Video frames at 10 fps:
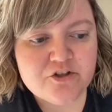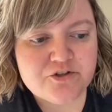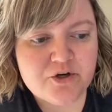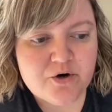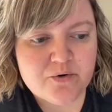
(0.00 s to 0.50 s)

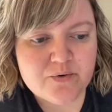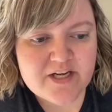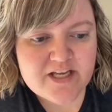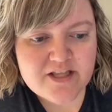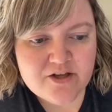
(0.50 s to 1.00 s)
So
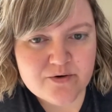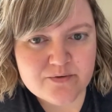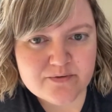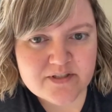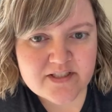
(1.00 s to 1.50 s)
in
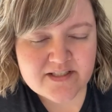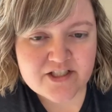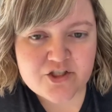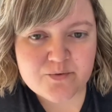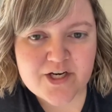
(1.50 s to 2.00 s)
those
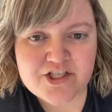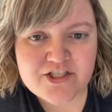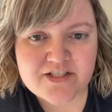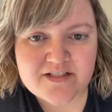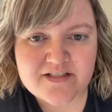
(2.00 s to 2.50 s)

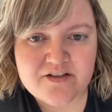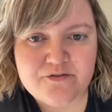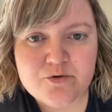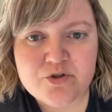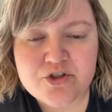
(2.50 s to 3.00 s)
situations, if
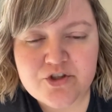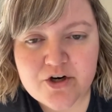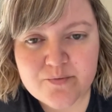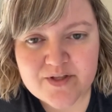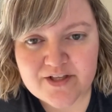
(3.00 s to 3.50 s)
you
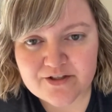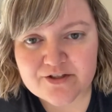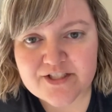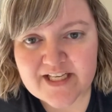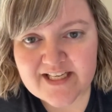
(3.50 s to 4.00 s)
start with
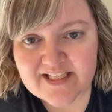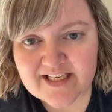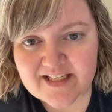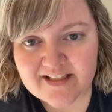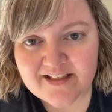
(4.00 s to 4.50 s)

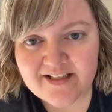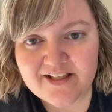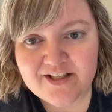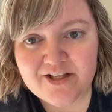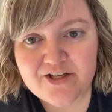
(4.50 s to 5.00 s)
understanding,
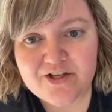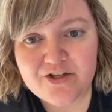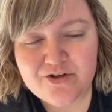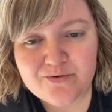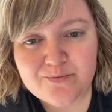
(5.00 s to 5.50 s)

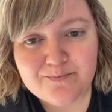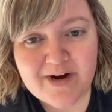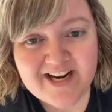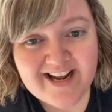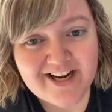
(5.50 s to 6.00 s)
you
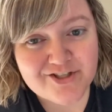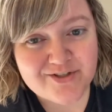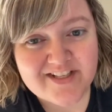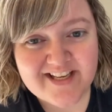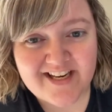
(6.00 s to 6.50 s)
might
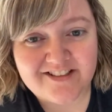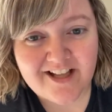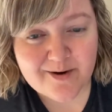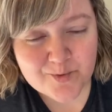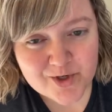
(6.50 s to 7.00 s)
actually get a
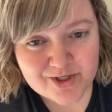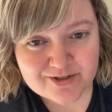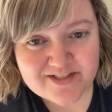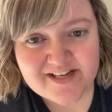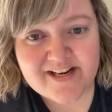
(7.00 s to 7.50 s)
lot more
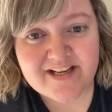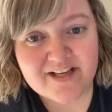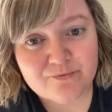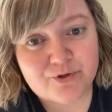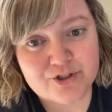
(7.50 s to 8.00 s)
understanding
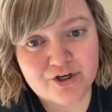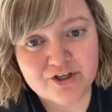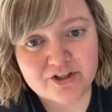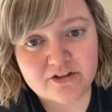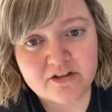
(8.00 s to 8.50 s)
in
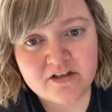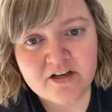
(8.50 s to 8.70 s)
return.